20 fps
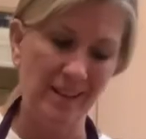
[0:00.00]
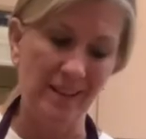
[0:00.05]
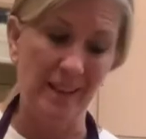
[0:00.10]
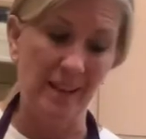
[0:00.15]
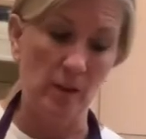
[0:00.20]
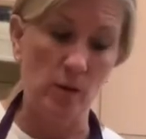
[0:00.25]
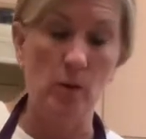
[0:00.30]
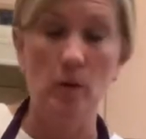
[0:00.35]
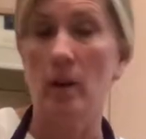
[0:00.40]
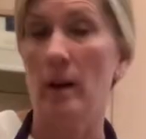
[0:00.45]
let
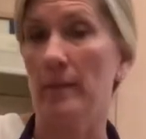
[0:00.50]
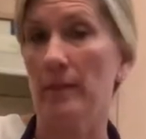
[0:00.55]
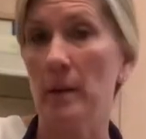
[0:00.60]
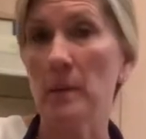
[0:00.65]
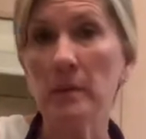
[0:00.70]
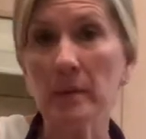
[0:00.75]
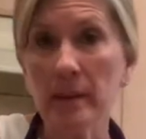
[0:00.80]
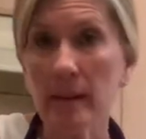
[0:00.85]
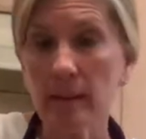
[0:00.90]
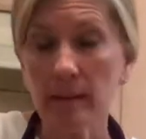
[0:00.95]
it cool off
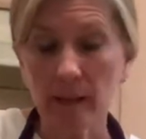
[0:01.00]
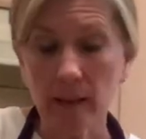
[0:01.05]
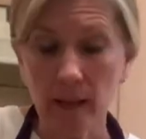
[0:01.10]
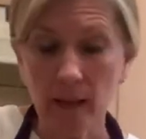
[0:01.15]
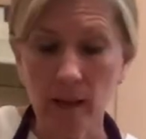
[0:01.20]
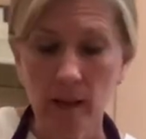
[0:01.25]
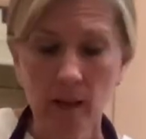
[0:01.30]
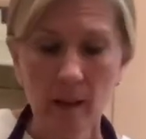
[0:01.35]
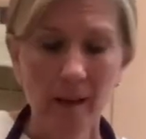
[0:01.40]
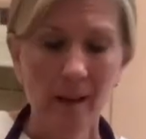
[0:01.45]
completely.
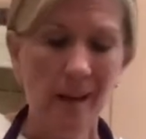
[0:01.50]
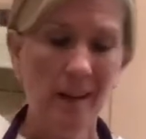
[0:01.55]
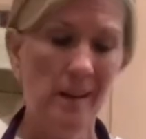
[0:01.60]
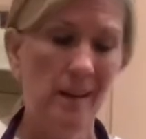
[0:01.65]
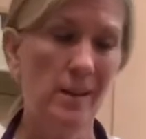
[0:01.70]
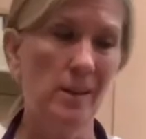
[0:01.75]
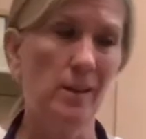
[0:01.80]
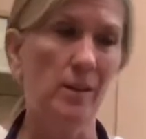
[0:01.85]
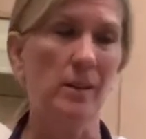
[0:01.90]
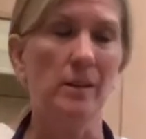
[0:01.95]

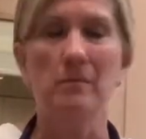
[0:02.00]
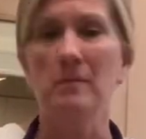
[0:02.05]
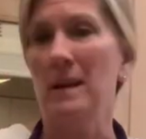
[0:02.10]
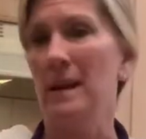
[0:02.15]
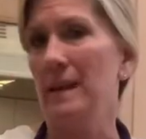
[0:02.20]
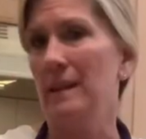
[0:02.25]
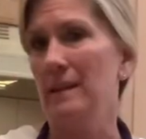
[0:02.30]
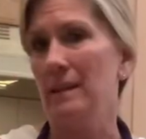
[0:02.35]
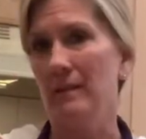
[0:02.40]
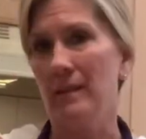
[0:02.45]
You can
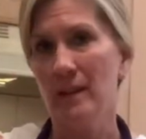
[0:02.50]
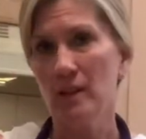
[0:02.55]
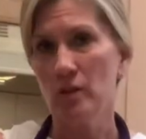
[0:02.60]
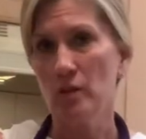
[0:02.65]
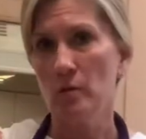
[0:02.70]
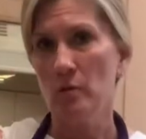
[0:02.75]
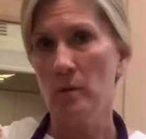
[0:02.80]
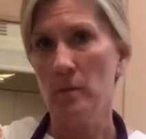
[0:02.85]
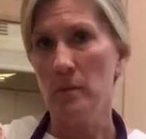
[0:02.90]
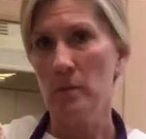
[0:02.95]
make the
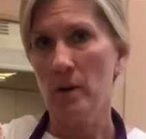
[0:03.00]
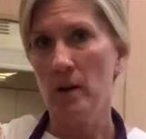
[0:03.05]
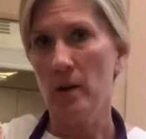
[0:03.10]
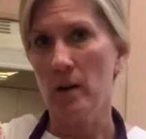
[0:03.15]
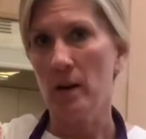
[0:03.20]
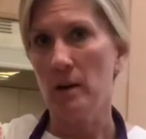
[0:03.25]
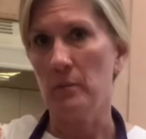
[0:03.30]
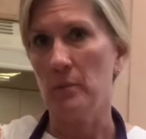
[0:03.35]
vegetable part,